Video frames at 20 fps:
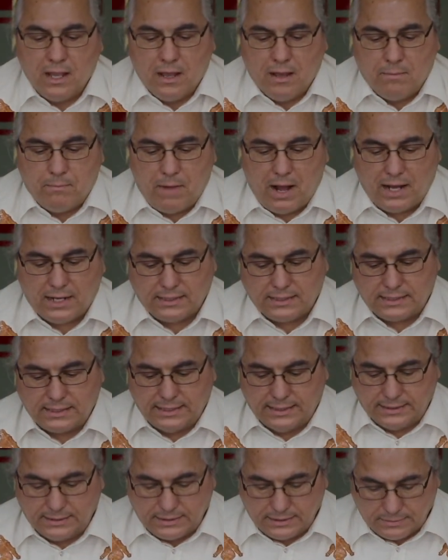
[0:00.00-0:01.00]

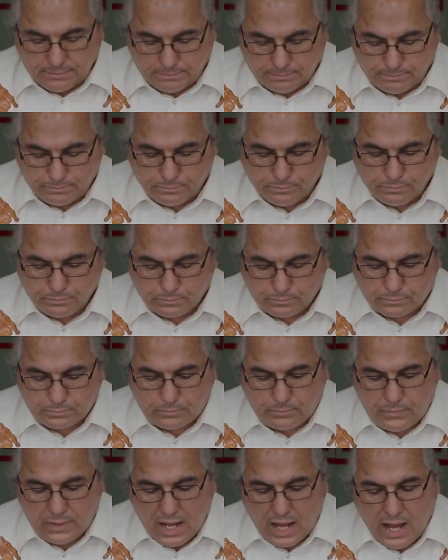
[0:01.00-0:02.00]
Moccasins
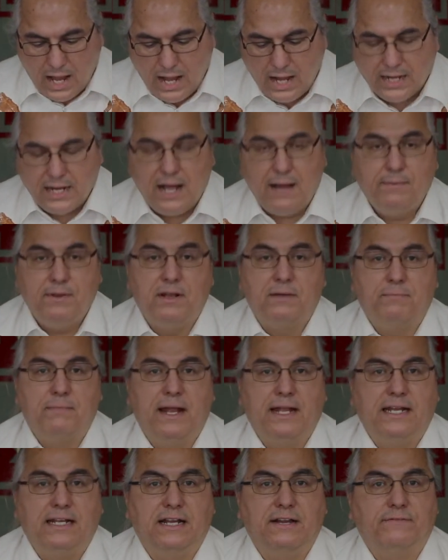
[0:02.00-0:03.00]
come in
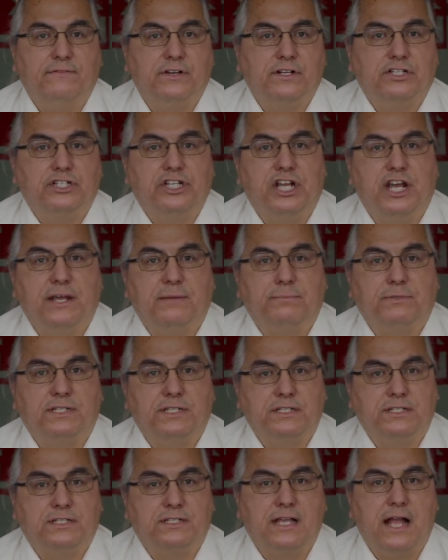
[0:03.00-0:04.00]
many different shapes
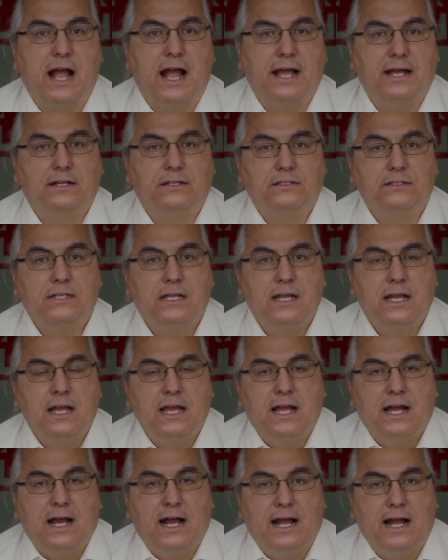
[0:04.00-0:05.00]
and styles,
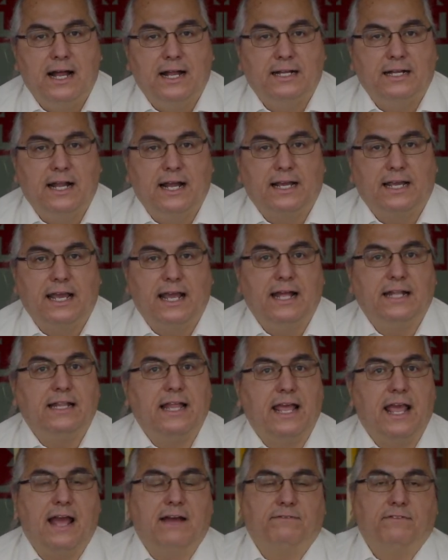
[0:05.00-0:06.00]
and again
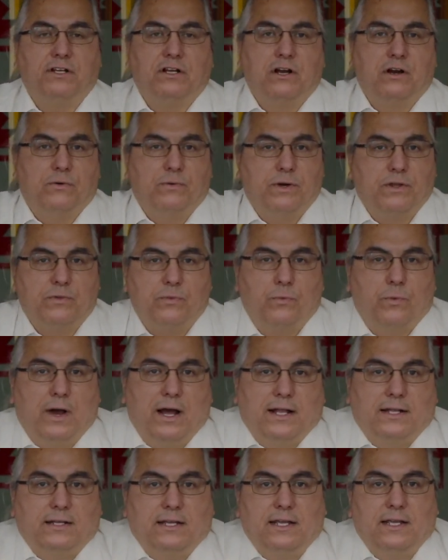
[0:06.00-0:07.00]
they have to go with
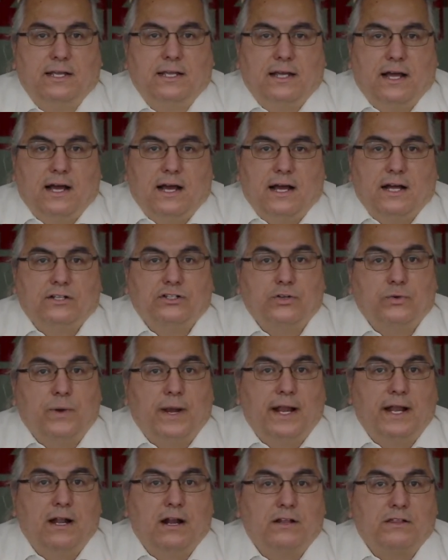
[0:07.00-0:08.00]
what
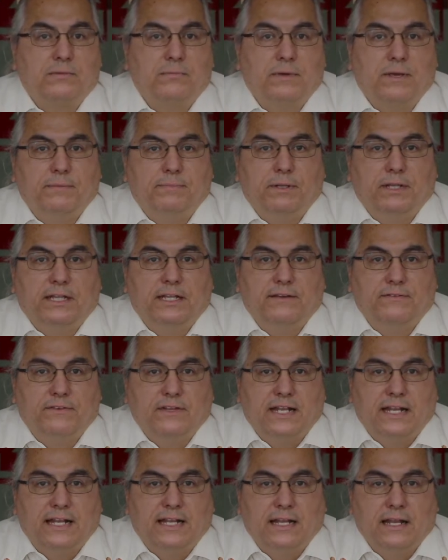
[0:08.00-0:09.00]
terrain are the people
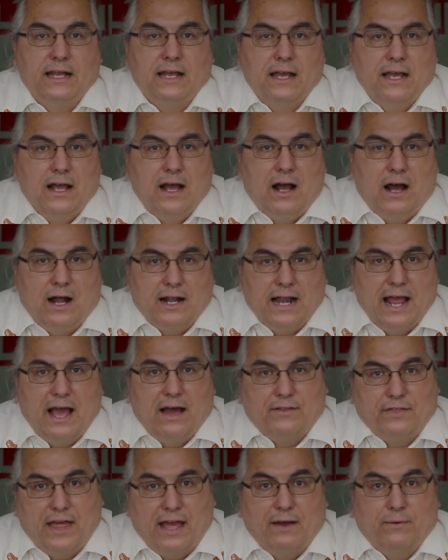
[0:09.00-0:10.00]
living in on
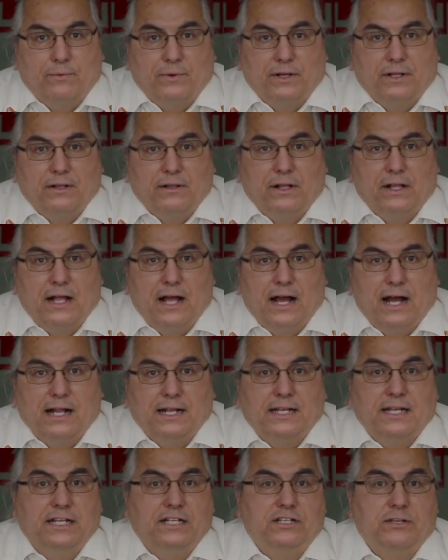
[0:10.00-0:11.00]
how that will
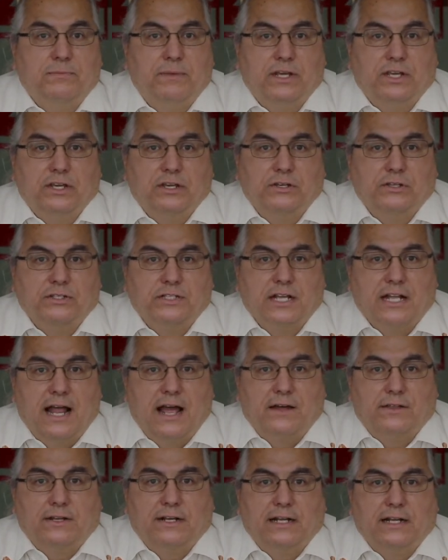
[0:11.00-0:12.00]
need to be used and
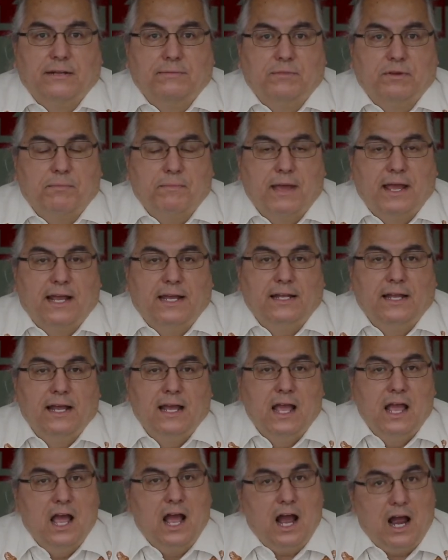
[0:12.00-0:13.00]
how they're going to be made.
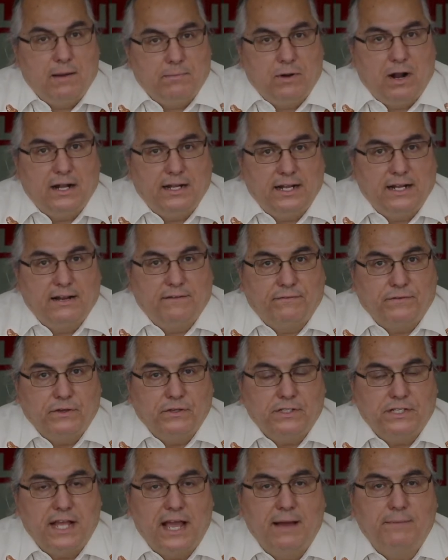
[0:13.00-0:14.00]
I brought in a few
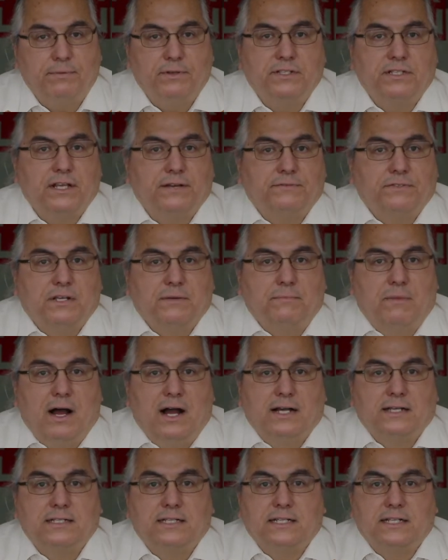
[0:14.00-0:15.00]
samples of some
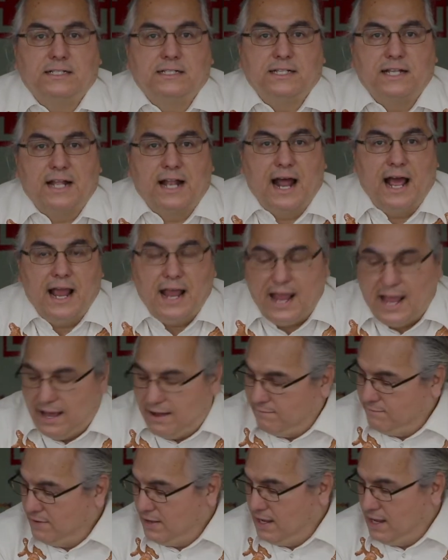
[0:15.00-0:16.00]
moccasins that I
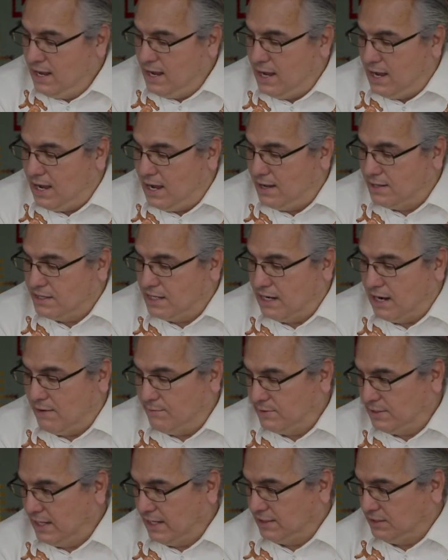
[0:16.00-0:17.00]
have that I
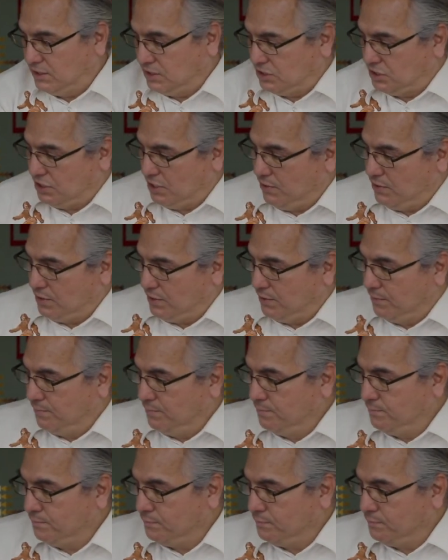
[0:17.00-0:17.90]
would like to show you.